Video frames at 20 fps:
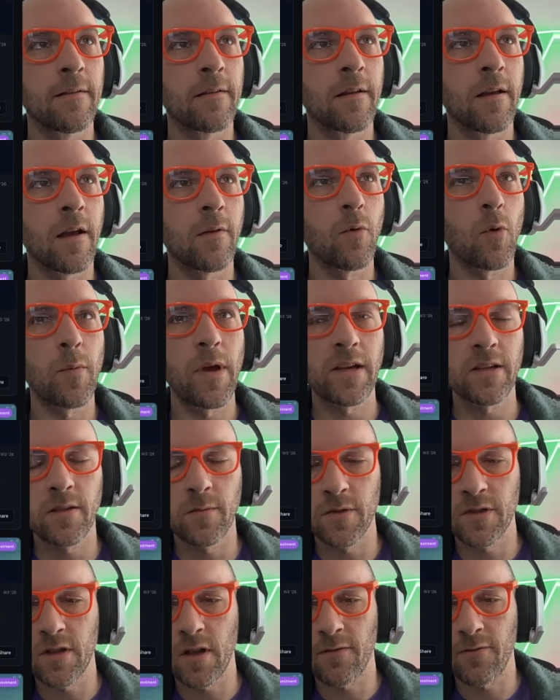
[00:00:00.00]
And we'll make some
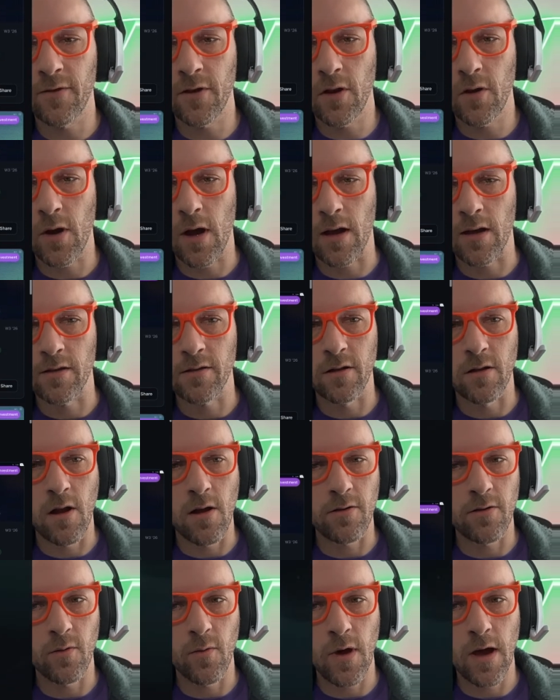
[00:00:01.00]
stuff for you guys along
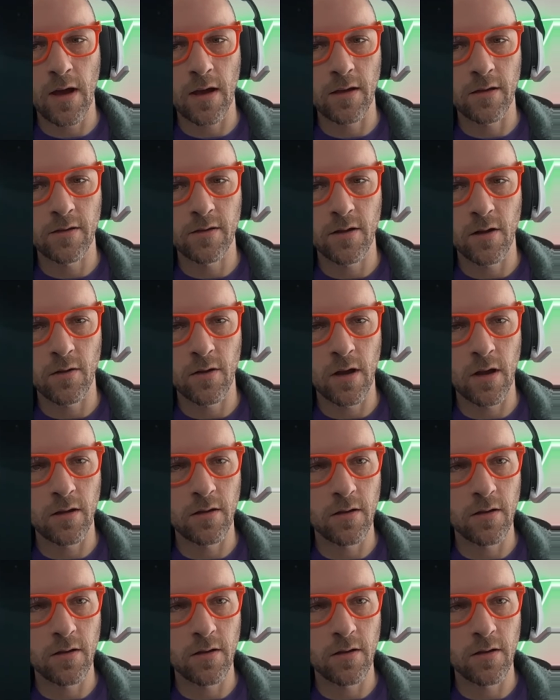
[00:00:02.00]
the way so that